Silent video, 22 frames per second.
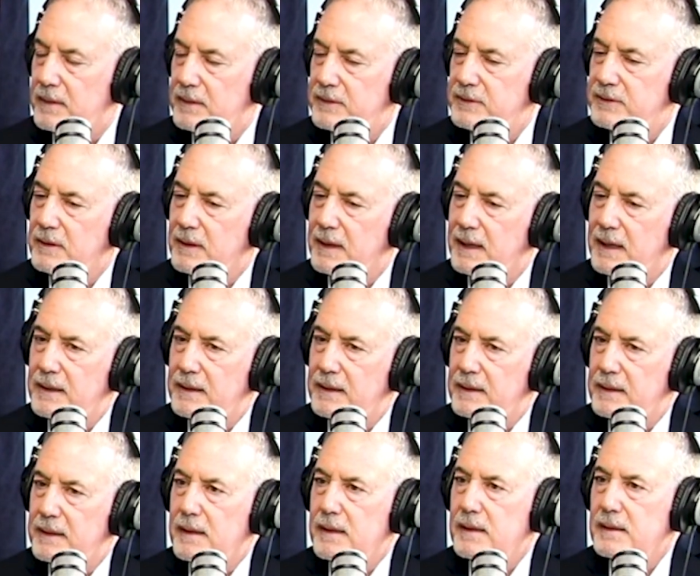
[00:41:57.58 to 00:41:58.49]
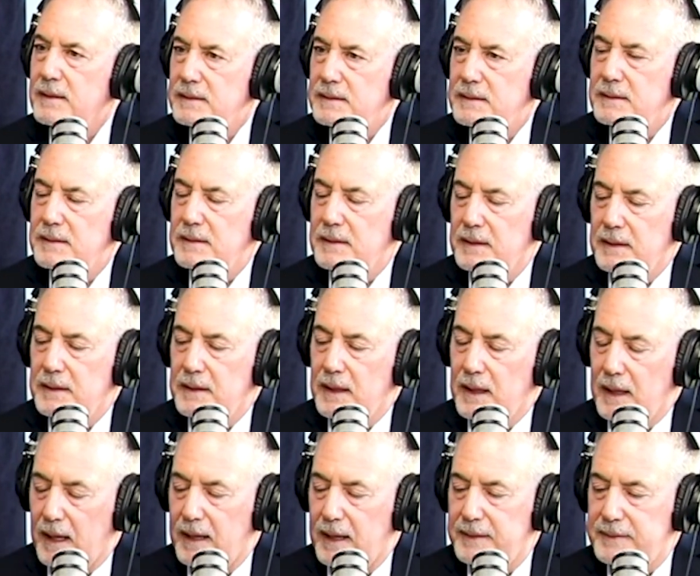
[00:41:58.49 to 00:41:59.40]
that's what I'm excited about.
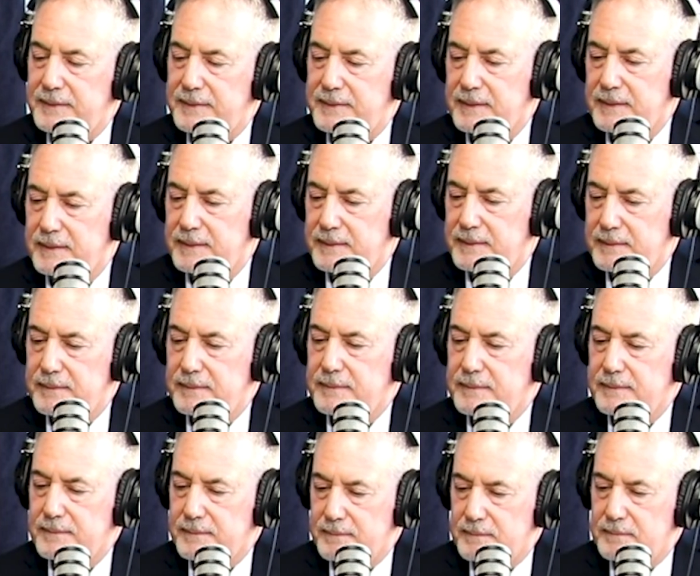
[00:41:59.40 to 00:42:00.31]
I'm excited about the next 3 to 4